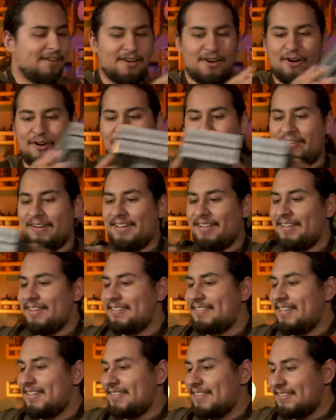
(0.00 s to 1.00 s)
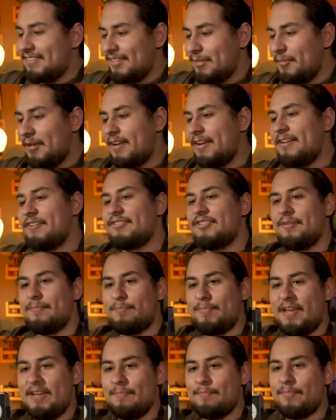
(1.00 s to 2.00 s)
All right, let's get this limited
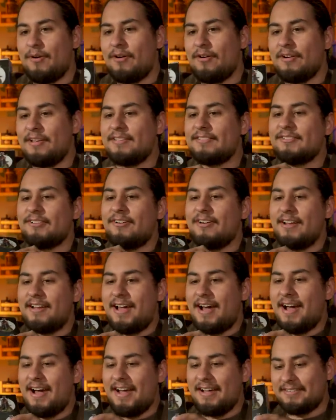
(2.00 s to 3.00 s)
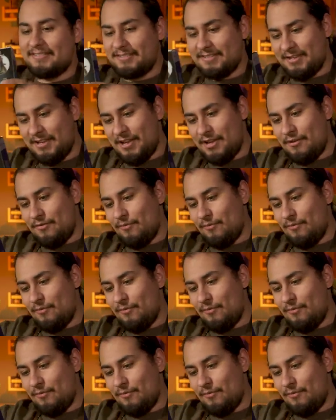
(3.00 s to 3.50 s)
edition paint party started hot